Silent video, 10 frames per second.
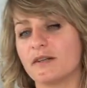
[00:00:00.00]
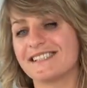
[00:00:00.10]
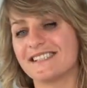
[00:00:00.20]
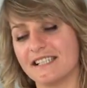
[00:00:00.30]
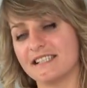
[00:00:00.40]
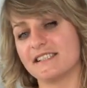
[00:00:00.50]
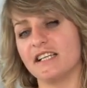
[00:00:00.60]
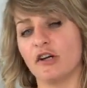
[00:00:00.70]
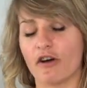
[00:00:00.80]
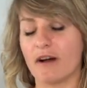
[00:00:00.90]
60
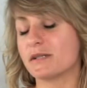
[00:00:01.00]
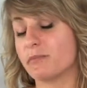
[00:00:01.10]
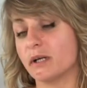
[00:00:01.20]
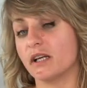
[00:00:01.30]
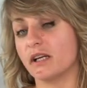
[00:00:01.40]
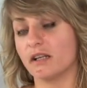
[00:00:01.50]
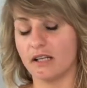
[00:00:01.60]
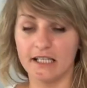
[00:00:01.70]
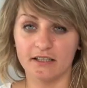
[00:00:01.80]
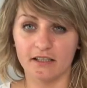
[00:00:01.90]
grams per
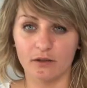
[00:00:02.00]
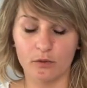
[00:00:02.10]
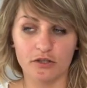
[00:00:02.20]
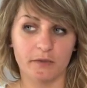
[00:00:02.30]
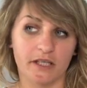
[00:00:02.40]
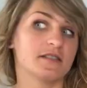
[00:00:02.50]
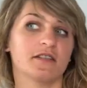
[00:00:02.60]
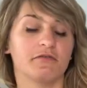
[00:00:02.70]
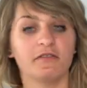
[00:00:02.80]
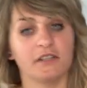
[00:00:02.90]
liter, which makes
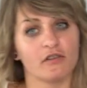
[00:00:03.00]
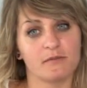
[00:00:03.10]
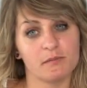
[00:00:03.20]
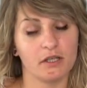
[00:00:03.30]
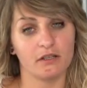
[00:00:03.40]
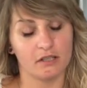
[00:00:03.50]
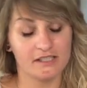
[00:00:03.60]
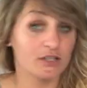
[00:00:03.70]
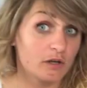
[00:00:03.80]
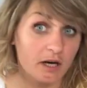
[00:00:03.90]
15 grams per a
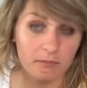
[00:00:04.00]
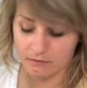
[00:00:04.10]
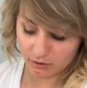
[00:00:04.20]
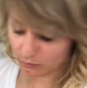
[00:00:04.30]
single cup. So